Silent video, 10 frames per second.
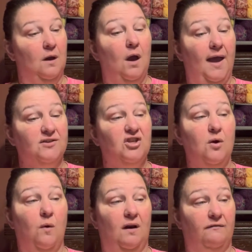Actually
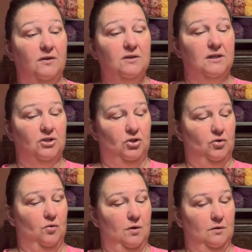quite a few stitch
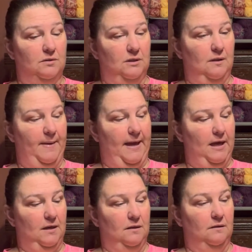tutorials in the
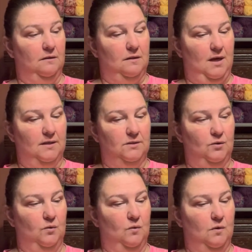back. That's
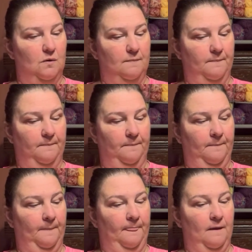cool.
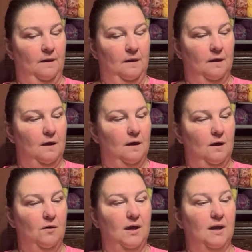
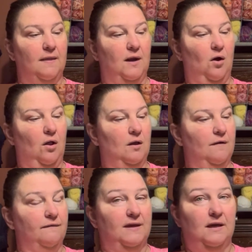Okay, and then all
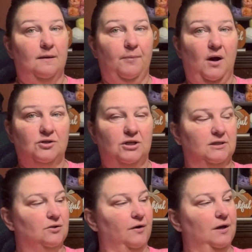of the projects
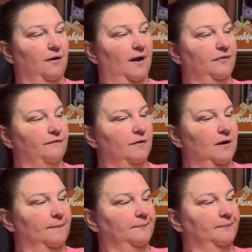are here at the front.